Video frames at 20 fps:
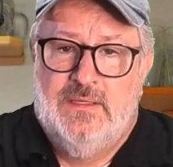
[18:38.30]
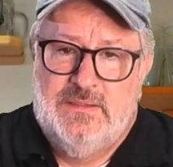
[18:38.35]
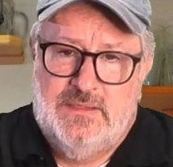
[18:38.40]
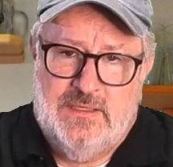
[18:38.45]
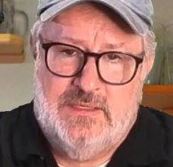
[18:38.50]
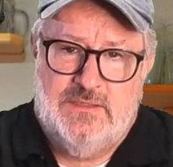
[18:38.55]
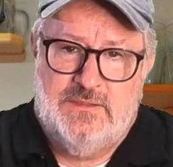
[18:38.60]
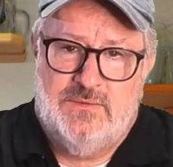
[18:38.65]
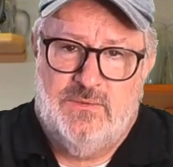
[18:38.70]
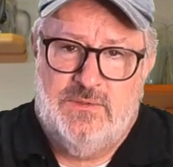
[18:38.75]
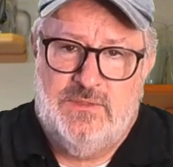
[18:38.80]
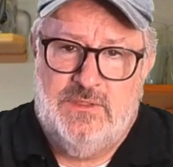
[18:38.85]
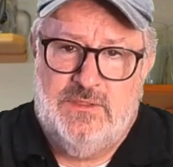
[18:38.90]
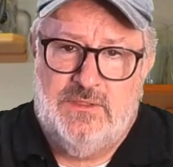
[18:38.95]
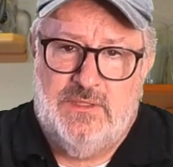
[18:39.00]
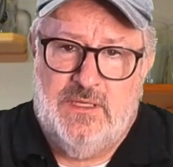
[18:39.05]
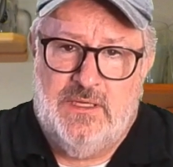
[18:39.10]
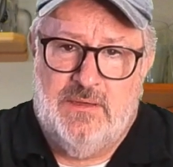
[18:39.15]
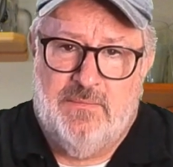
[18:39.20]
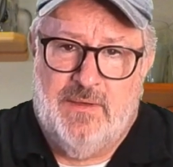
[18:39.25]
Tell us what you
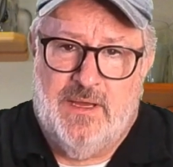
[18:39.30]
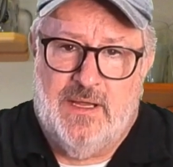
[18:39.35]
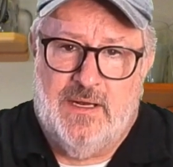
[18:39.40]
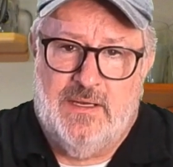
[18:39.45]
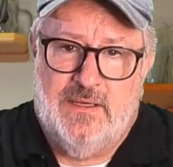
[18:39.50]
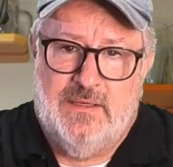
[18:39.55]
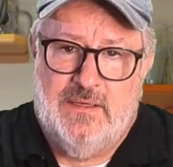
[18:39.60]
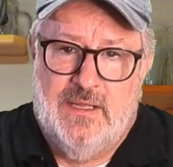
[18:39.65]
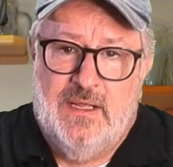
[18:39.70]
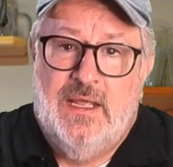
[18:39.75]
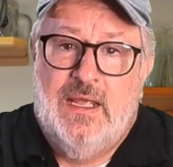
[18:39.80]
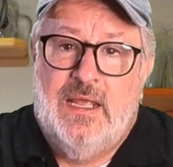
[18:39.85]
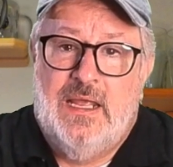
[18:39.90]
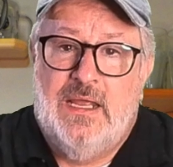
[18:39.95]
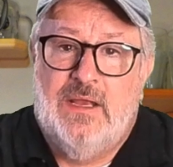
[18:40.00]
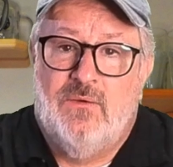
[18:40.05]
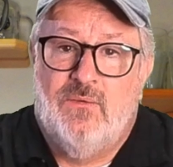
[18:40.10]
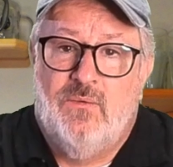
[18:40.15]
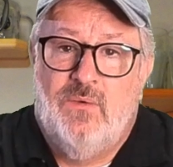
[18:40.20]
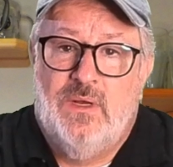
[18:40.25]
think about it.
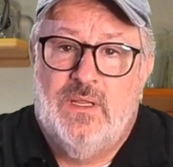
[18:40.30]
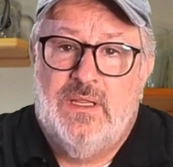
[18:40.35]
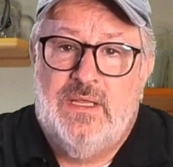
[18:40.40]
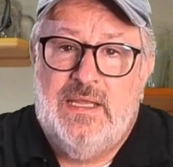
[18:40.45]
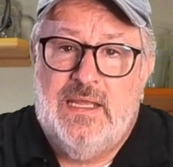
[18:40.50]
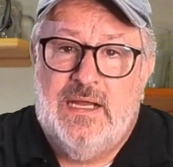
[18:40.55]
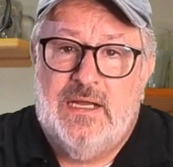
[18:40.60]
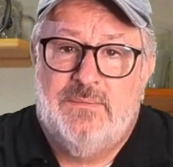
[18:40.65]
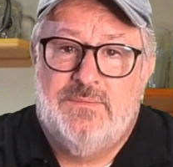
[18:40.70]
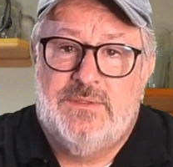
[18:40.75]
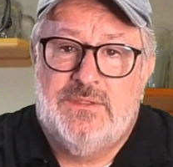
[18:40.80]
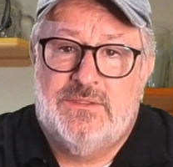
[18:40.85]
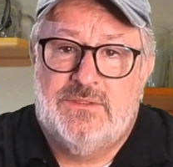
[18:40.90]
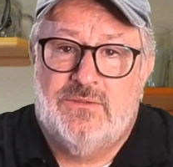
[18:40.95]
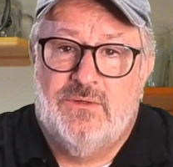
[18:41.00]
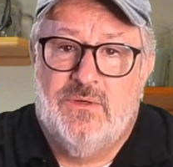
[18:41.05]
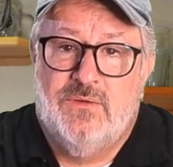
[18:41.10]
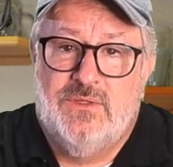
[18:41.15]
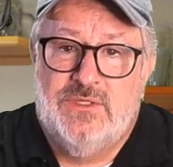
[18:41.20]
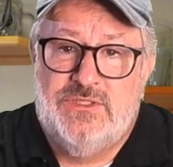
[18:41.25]
It really helps us
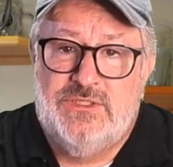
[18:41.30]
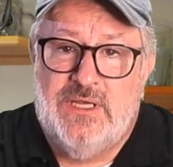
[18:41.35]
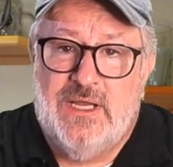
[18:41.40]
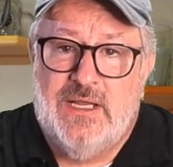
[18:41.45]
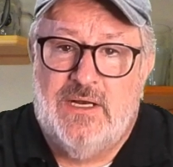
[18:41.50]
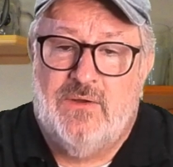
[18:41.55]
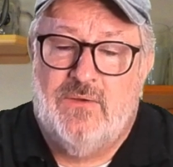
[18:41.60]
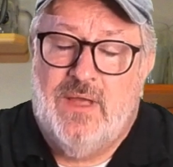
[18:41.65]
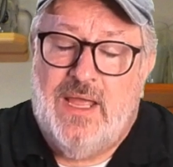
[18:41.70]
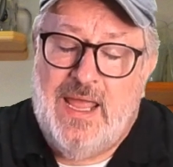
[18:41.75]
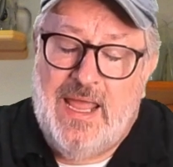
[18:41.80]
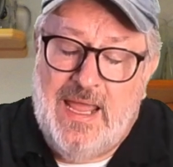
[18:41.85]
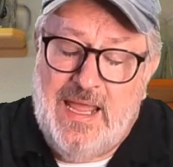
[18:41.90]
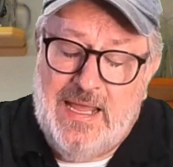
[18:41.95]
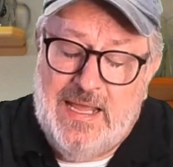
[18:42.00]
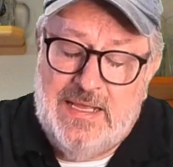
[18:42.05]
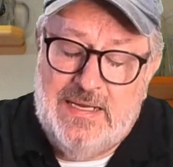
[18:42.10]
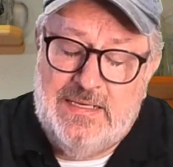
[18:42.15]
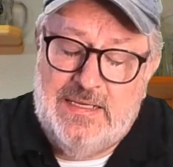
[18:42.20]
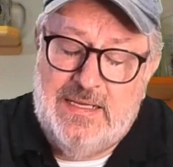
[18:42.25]
grow the channel,
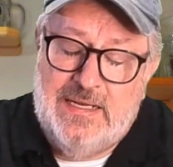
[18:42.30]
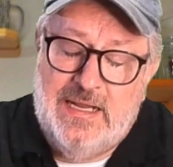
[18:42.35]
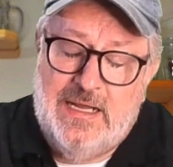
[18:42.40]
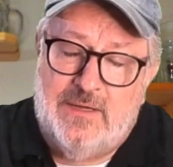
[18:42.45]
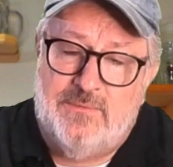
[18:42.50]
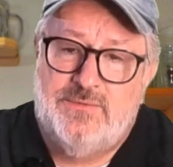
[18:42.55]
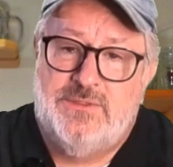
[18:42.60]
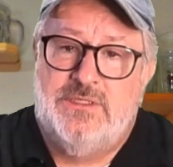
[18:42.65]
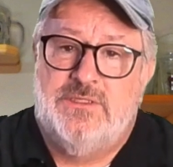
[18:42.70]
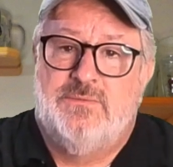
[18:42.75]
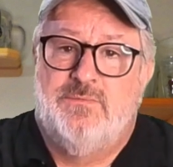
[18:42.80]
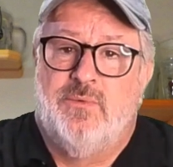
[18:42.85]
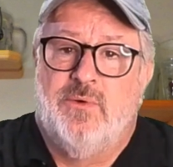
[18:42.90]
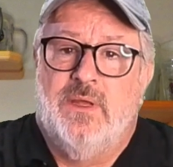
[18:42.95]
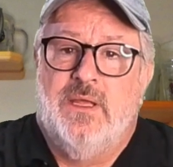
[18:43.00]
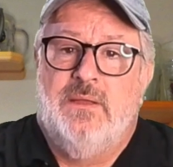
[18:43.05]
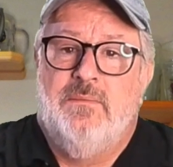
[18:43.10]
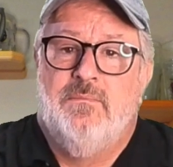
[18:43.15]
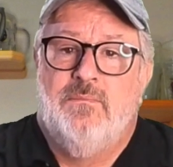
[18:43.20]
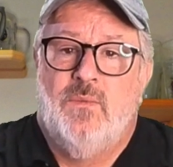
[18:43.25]
and it helps us
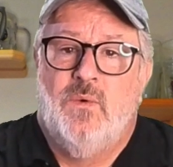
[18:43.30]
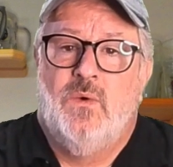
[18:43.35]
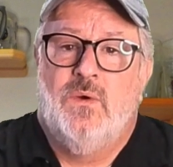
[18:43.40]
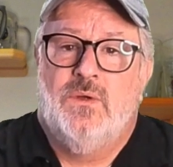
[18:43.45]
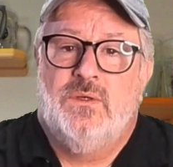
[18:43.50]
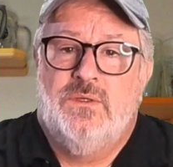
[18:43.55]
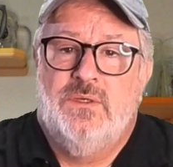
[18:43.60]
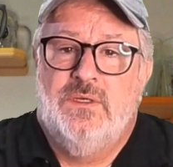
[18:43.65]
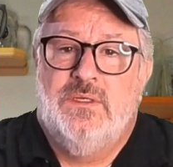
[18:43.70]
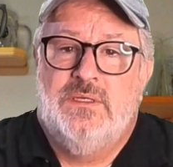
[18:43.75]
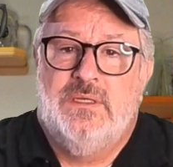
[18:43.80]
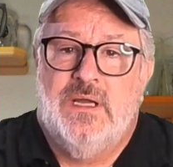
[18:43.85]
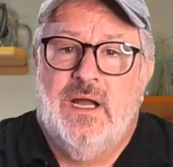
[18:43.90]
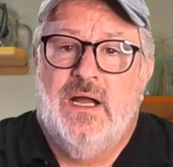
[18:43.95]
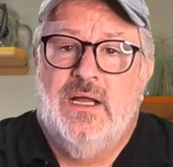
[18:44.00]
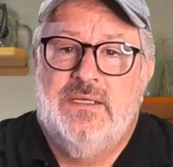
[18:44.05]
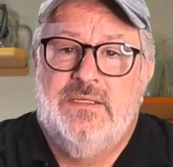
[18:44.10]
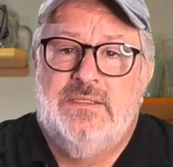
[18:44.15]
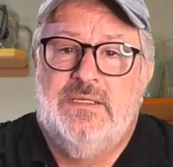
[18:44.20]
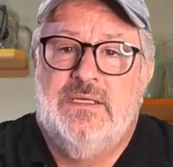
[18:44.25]
bring more good
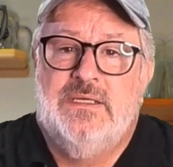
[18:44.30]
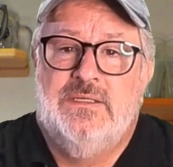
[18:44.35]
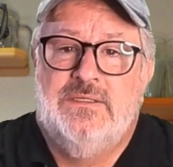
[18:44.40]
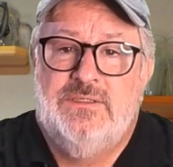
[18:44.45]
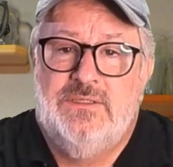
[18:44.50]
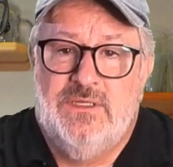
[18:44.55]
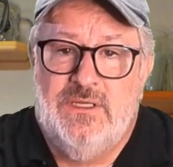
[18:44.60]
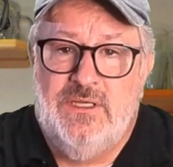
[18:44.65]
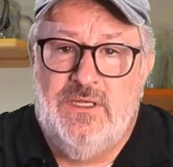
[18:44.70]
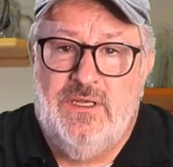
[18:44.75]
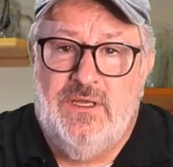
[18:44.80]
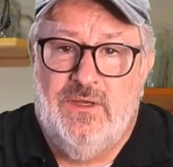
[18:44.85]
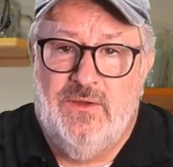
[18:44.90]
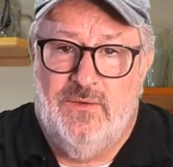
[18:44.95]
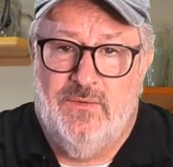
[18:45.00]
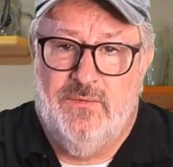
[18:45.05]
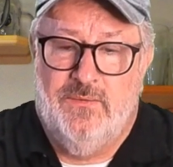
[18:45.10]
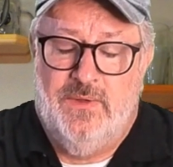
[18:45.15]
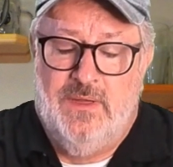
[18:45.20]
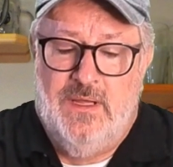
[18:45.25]
content to
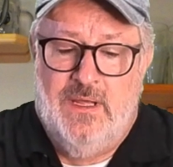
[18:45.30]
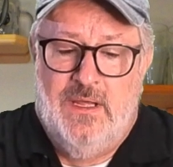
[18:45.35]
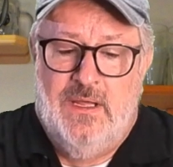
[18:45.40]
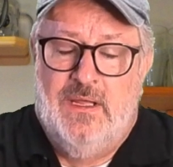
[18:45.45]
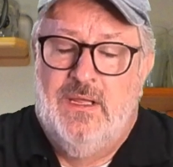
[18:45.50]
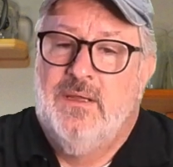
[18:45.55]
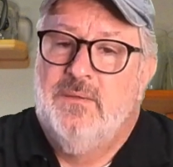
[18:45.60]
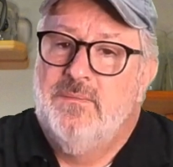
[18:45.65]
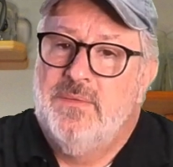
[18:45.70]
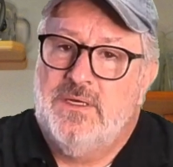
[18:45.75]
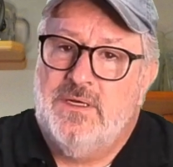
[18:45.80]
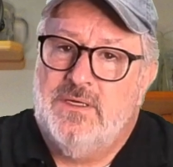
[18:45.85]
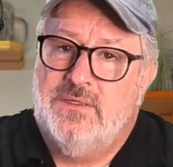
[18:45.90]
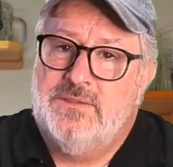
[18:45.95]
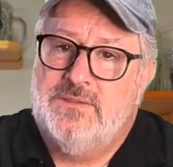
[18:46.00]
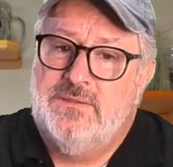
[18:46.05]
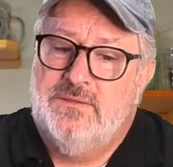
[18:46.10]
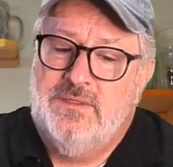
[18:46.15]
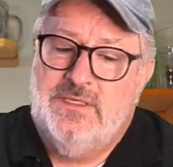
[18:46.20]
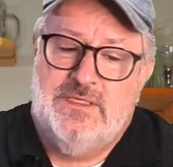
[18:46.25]
you.
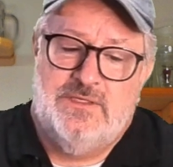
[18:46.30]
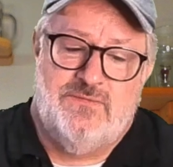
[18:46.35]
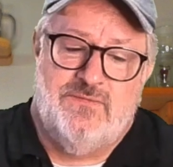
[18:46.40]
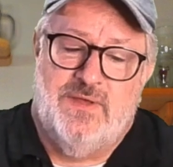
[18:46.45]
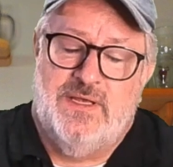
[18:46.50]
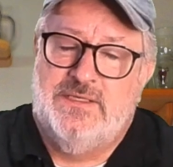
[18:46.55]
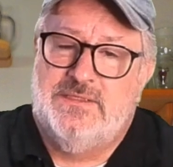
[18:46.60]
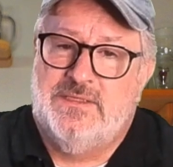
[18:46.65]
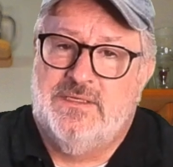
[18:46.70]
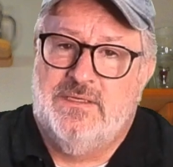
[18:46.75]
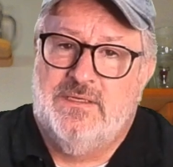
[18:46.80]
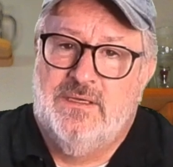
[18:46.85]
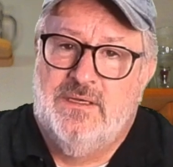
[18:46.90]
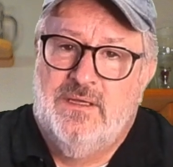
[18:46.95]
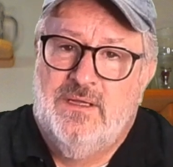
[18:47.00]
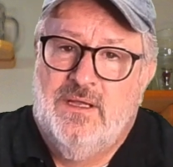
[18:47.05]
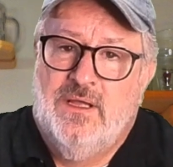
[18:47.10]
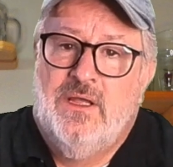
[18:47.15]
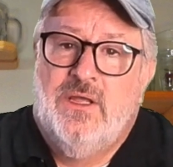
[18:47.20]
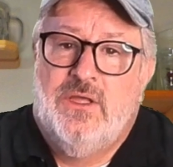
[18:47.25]
Because, let's face it,
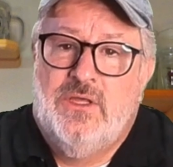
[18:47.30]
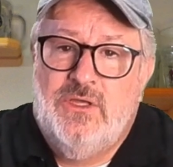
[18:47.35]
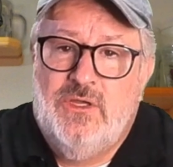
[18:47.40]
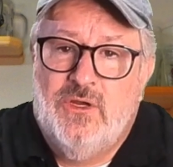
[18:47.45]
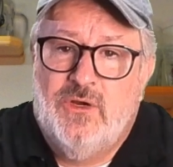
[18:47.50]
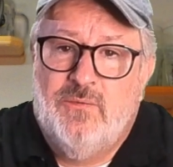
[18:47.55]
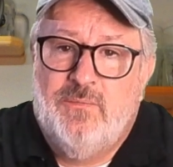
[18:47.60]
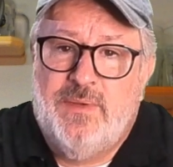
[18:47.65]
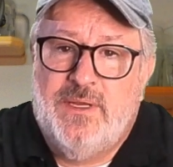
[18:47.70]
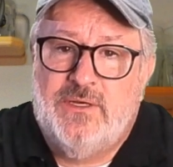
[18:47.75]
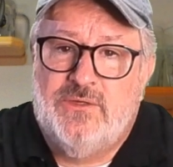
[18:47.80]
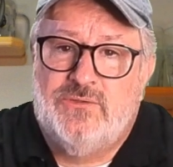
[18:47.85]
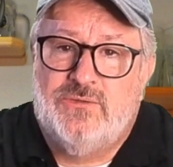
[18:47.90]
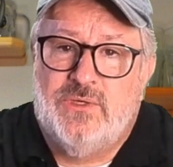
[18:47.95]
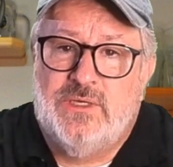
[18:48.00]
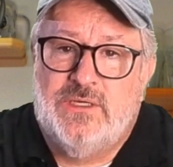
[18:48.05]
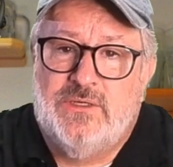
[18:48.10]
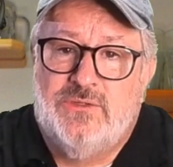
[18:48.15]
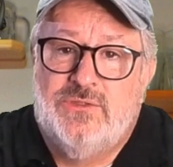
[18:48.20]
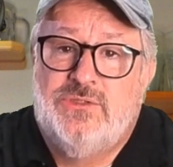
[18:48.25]
you're beer
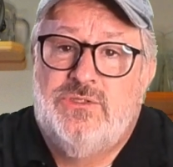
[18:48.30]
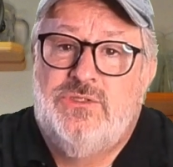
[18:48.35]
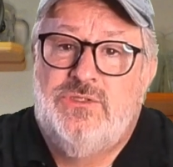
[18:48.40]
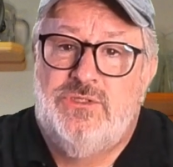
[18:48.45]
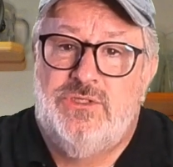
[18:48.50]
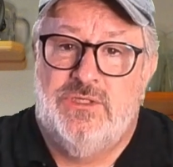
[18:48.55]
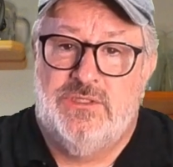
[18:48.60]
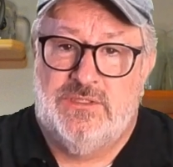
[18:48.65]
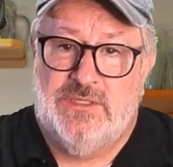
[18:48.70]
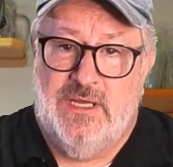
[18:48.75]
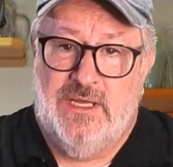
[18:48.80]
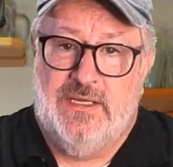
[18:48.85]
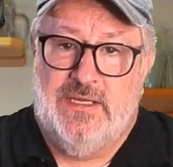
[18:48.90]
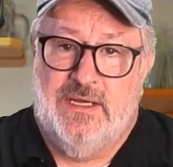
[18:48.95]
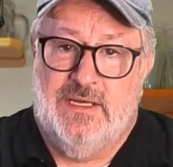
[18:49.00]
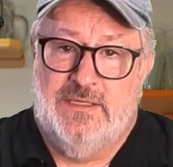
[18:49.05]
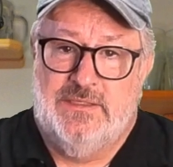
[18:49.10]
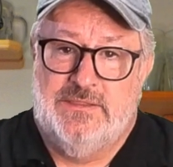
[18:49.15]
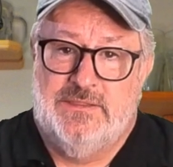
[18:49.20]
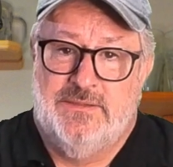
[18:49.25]
drinkers just like
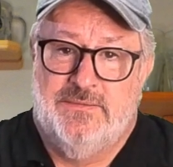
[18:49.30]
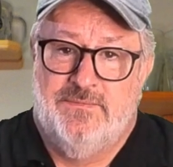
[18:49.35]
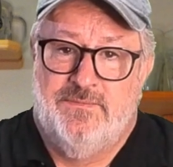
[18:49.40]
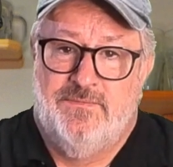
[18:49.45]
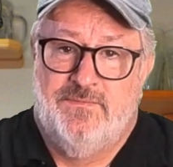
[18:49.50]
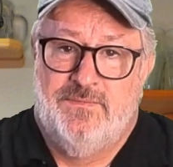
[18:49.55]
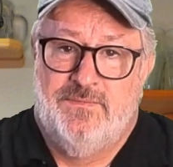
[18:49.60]
us.